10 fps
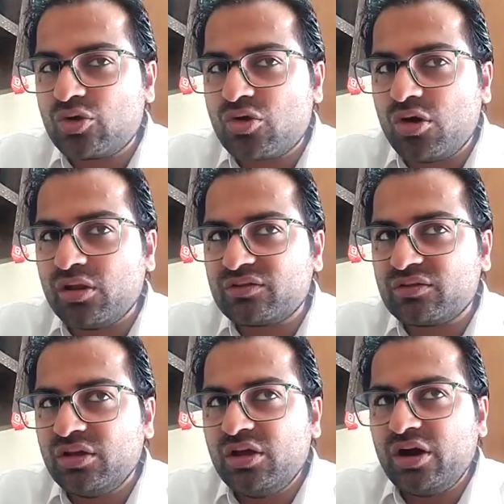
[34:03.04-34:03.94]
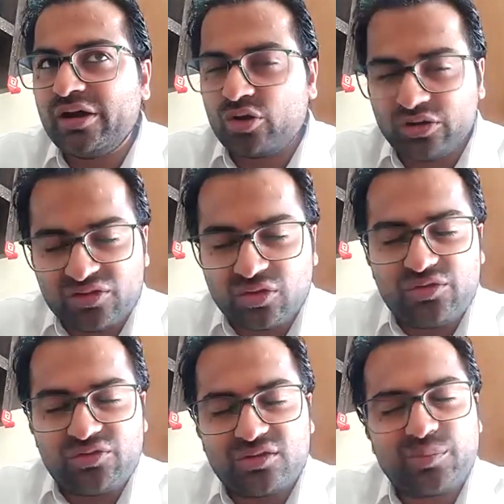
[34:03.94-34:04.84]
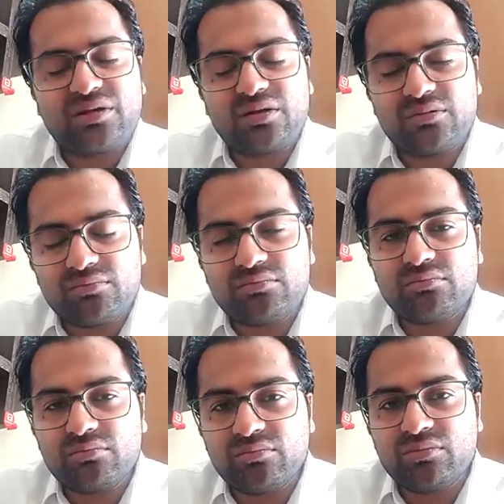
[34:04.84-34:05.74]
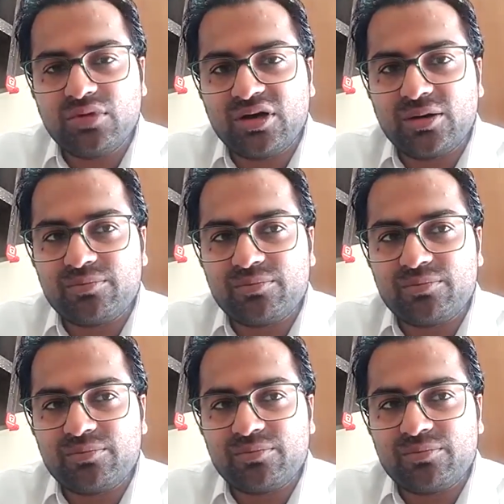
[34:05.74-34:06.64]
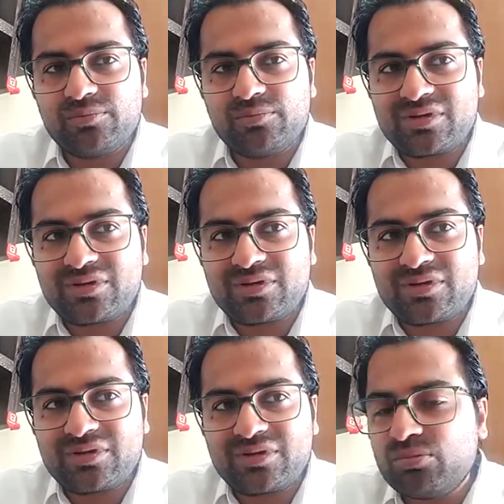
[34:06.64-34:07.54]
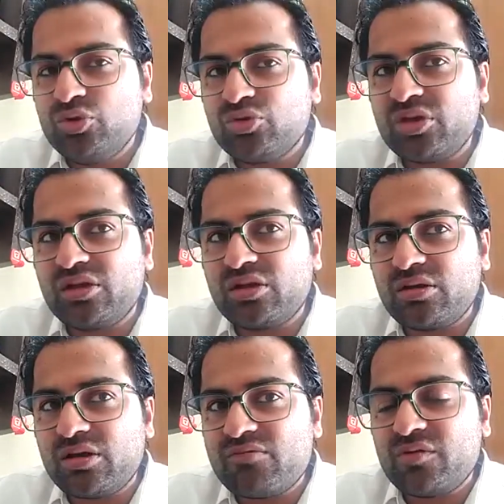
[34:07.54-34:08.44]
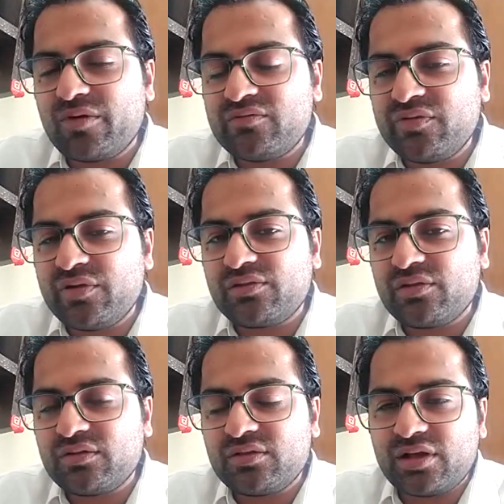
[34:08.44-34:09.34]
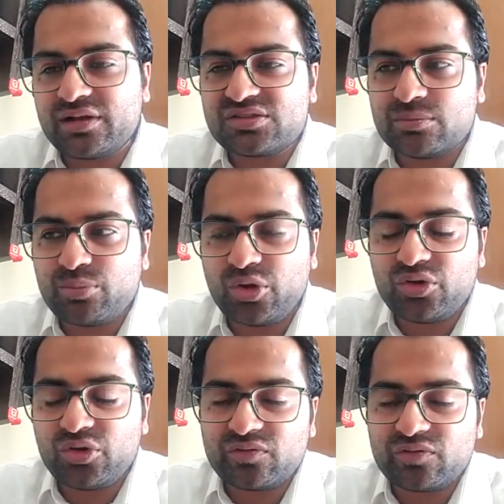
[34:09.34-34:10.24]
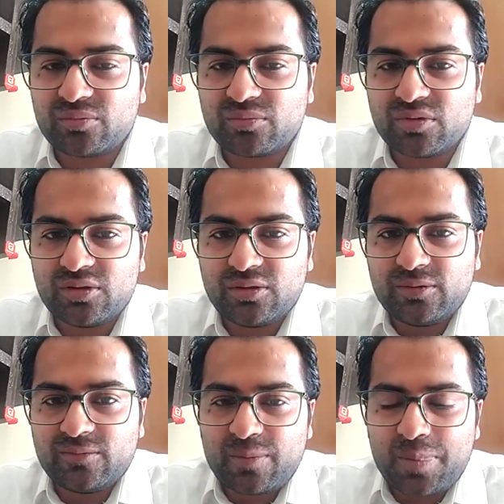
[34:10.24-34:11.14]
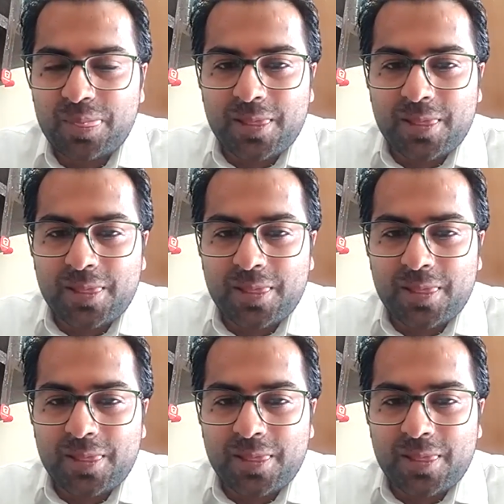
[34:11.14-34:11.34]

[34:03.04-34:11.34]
you would like to call us, not the solutions, but the key challenges that you think everyone faces at some point of time?